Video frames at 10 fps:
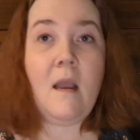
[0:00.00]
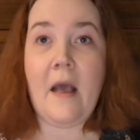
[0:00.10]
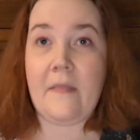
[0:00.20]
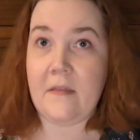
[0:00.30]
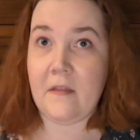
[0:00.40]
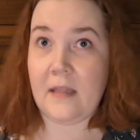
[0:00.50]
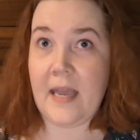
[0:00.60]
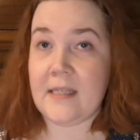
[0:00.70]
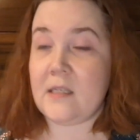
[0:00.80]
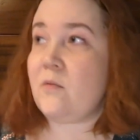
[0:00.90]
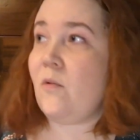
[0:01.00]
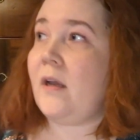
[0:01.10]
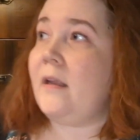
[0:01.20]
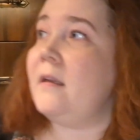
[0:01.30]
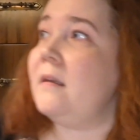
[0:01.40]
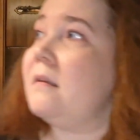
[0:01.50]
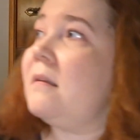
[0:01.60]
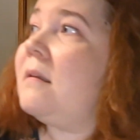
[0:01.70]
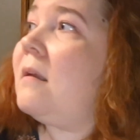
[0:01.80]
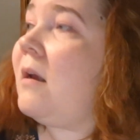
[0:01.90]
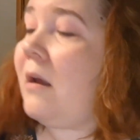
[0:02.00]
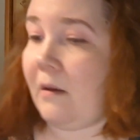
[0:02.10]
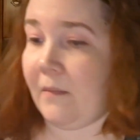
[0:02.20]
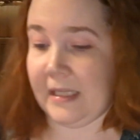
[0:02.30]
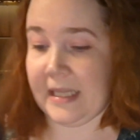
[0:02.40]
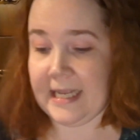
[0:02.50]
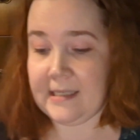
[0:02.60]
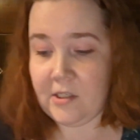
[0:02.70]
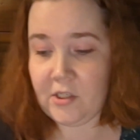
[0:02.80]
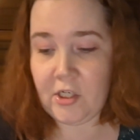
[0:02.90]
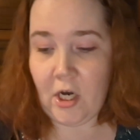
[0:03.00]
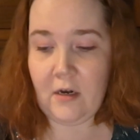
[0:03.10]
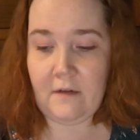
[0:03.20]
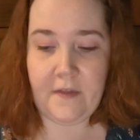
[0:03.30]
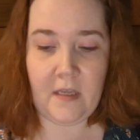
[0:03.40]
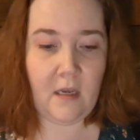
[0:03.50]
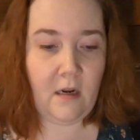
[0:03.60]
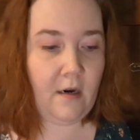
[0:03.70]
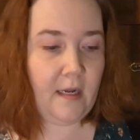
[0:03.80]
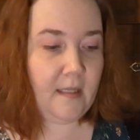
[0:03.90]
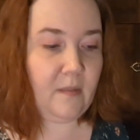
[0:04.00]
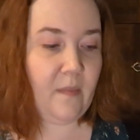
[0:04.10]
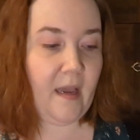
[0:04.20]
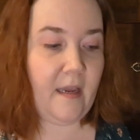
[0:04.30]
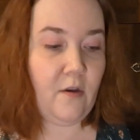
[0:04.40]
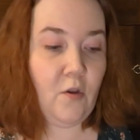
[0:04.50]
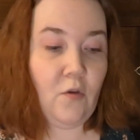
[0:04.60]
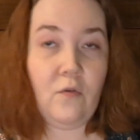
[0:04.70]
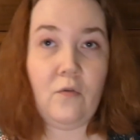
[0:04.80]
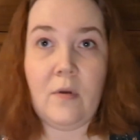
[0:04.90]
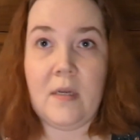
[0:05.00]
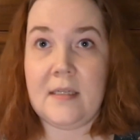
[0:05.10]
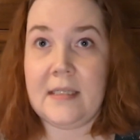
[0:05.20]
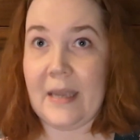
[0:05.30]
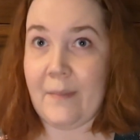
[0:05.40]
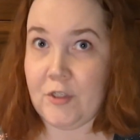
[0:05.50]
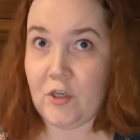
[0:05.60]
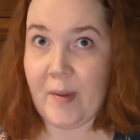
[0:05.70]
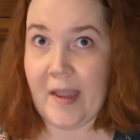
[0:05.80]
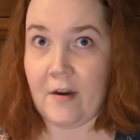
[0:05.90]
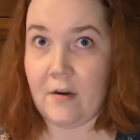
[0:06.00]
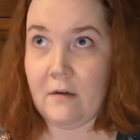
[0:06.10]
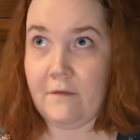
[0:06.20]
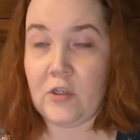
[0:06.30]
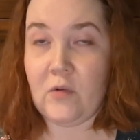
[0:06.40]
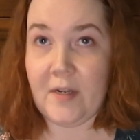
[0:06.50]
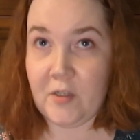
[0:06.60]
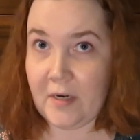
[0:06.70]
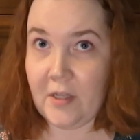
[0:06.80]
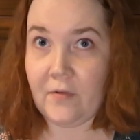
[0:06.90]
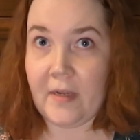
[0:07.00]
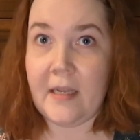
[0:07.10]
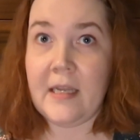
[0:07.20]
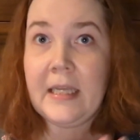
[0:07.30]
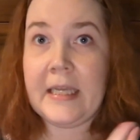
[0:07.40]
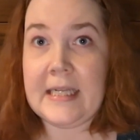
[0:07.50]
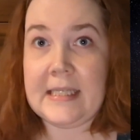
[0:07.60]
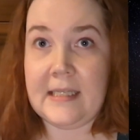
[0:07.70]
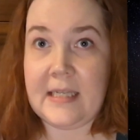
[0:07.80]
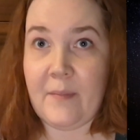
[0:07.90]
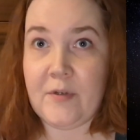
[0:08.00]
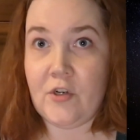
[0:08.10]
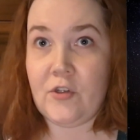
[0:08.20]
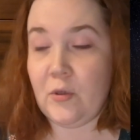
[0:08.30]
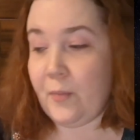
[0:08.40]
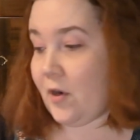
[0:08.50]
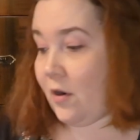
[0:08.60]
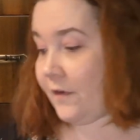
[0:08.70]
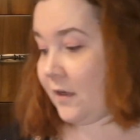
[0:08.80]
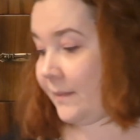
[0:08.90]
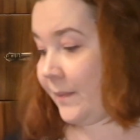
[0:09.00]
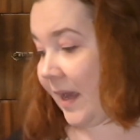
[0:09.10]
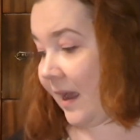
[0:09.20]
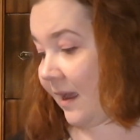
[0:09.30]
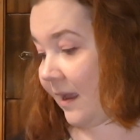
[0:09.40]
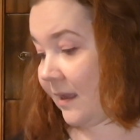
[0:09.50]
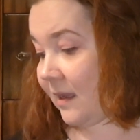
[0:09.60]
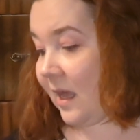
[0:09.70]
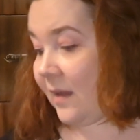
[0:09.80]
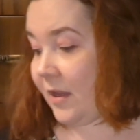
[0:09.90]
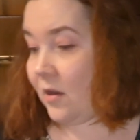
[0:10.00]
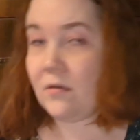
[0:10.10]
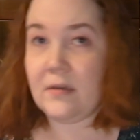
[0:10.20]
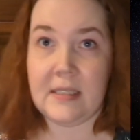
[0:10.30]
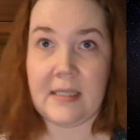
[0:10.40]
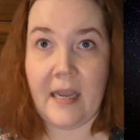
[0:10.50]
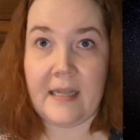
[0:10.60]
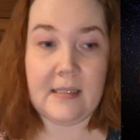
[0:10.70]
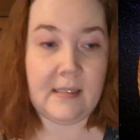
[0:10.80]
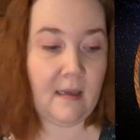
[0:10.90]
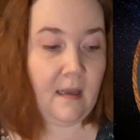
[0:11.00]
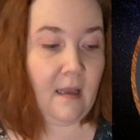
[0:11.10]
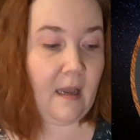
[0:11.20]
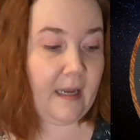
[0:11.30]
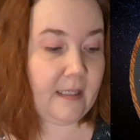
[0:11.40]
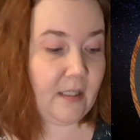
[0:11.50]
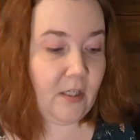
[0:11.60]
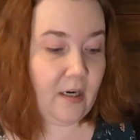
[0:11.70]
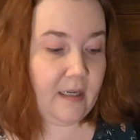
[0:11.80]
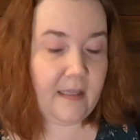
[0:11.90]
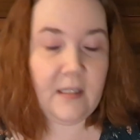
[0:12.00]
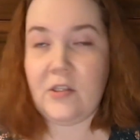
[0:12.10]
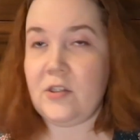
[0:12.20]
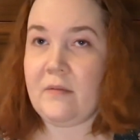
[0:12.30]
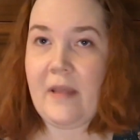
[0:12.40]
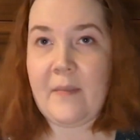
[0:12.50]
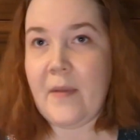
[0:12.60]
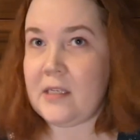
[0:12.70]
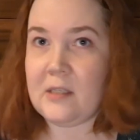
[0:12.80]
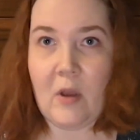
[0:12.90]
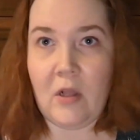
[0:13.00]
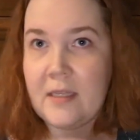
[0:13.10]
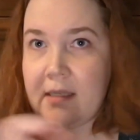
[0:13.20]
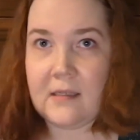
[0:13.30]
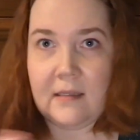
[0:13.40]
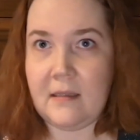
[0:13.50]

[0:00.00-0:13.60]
And then the last one, my last start of the year, is my new temperature pattern for 2023. It's the Temperature Supernova by Climbing Goat Designs. I started, this is like my smallest,